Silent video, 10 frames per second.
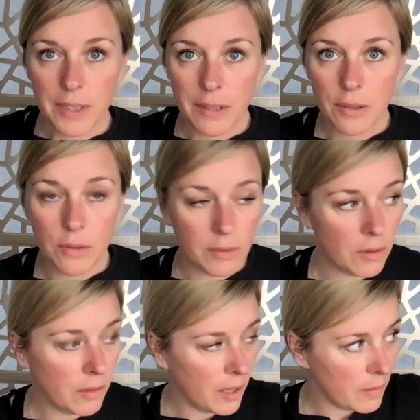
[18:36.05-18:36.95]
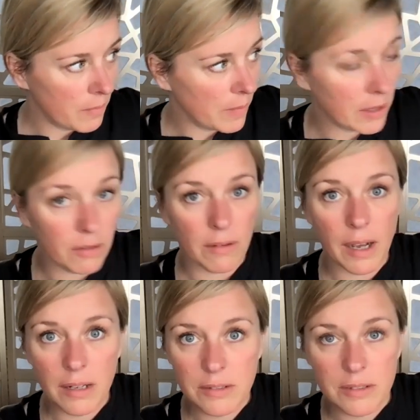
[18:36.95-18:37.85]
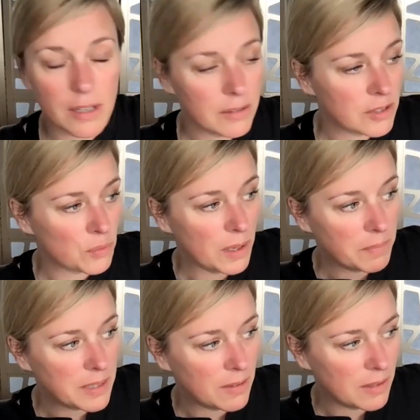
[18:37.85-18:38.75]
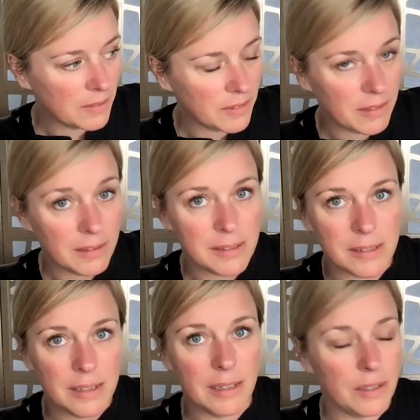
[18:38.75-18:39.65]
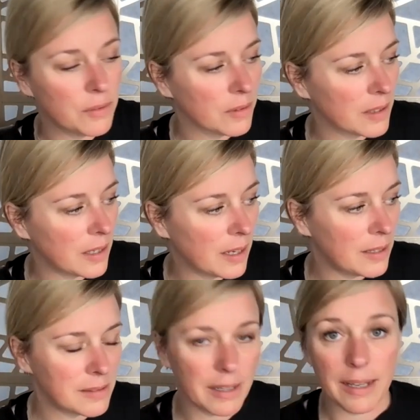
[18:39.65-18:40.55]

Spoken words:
okay, my garage is all swept out, everything's neatly organized.